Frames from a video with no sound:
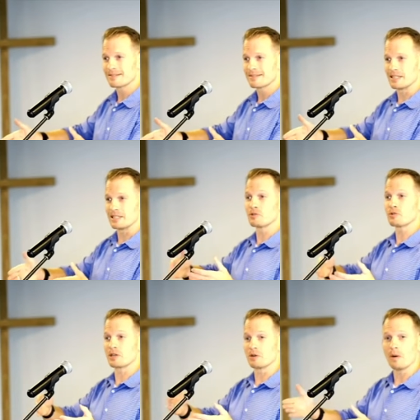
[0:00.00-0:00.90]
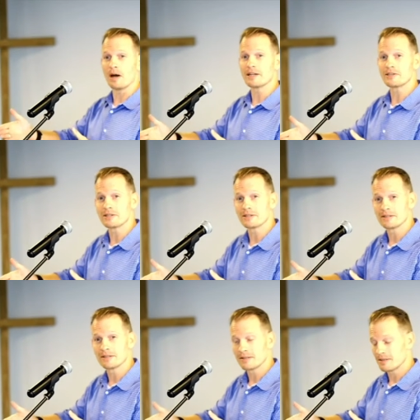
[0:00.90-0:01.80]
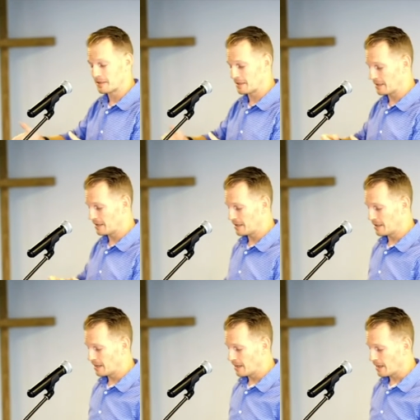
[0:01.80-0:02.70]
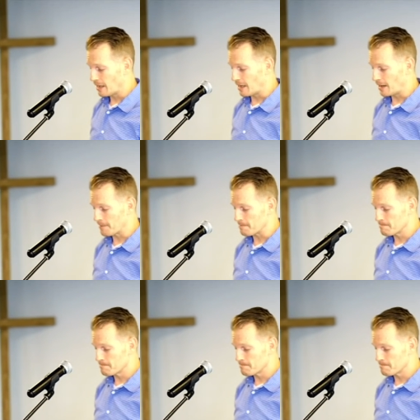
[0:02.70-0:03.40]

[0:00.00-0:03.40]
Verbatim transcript: It's interesting to watch. Um,